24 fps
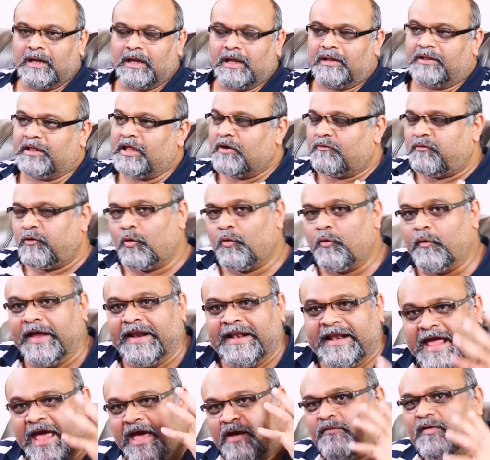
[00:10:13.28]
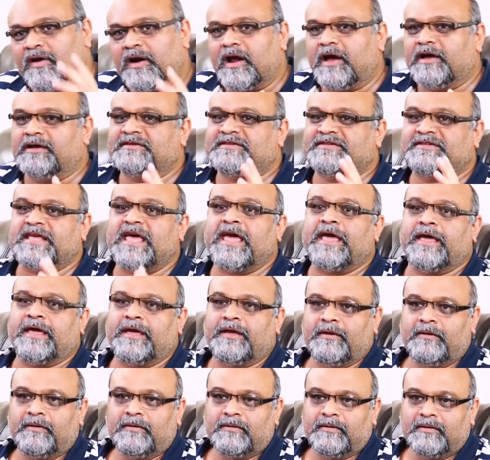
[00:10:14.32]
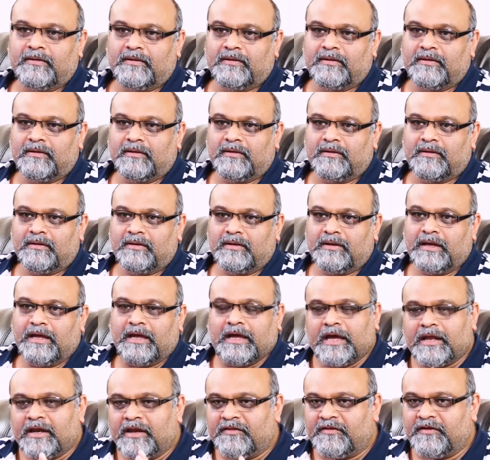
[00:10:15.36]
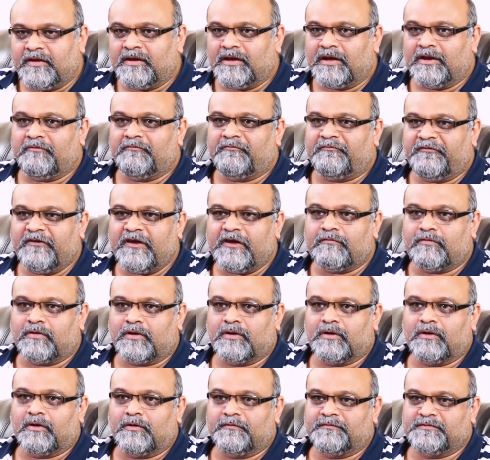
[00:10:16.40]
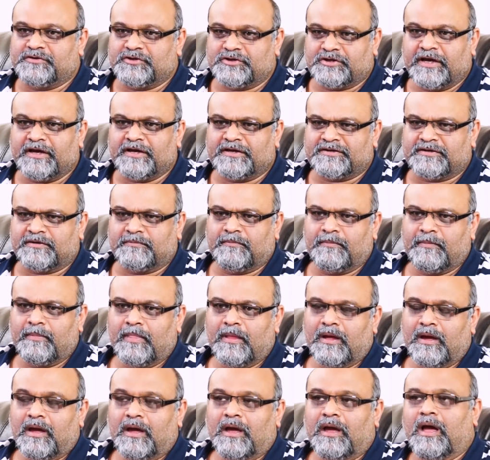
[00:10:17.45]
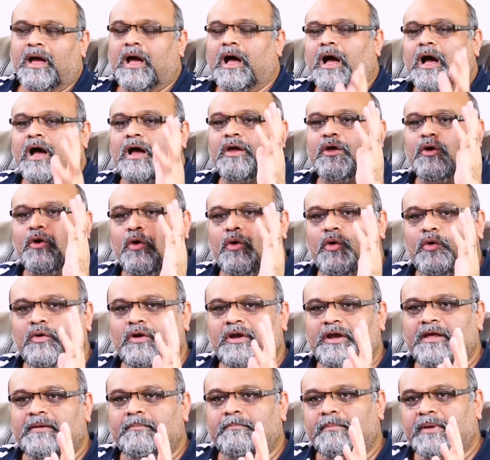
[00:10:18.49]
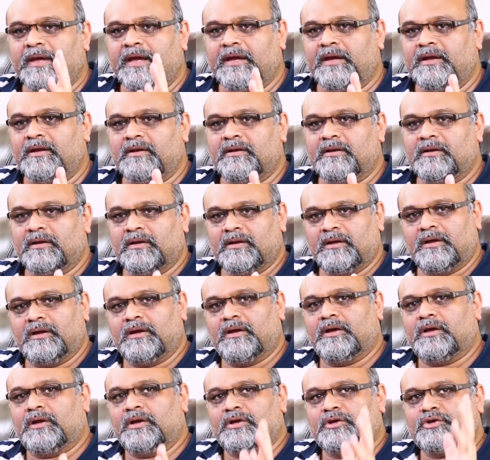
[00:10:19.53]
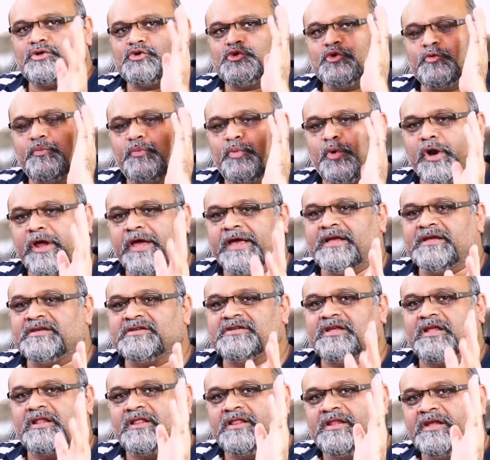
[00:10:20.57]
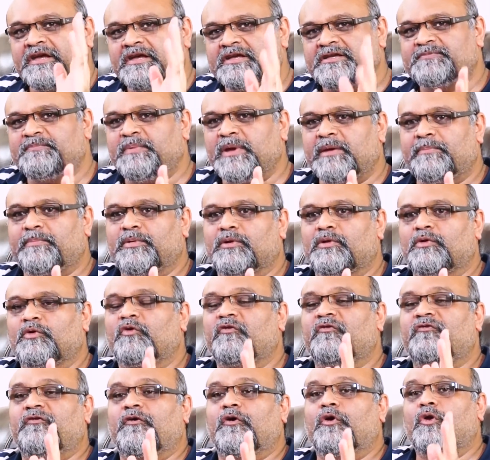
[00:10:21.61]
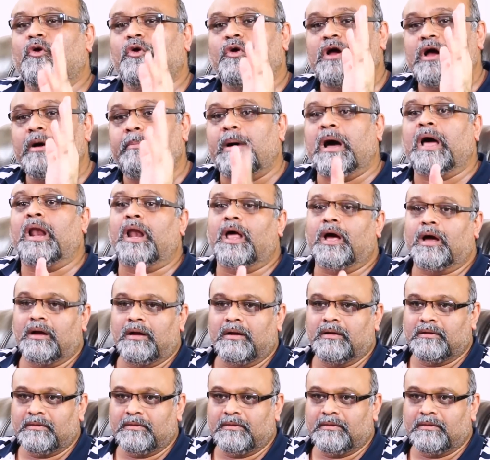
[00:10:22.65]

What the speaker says: Therefore, whenever I say anything in favor of Judaism, I only mean to praise these people who follow Kabbalah,